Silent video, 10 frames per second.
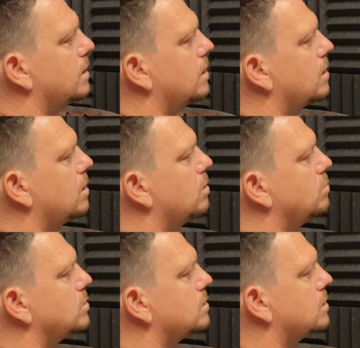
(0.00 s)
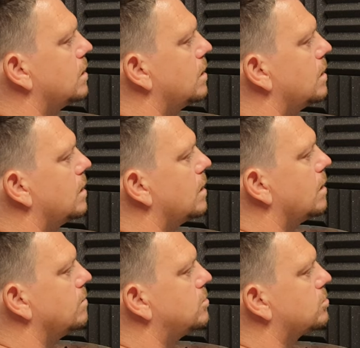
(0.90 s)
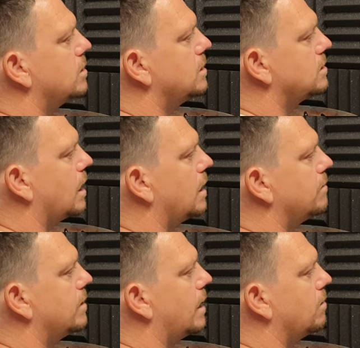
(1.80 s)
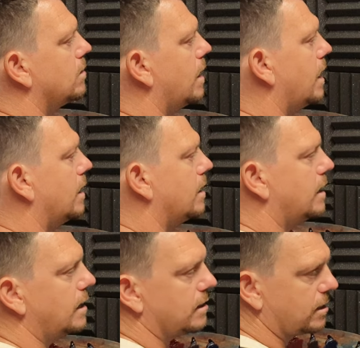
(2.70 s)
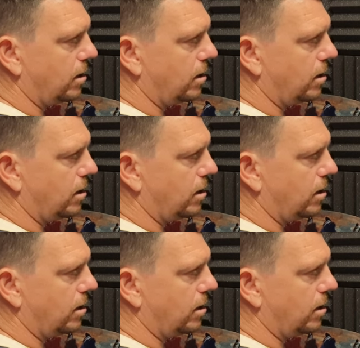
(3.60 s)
little clumps of trees that are living out there. And again, the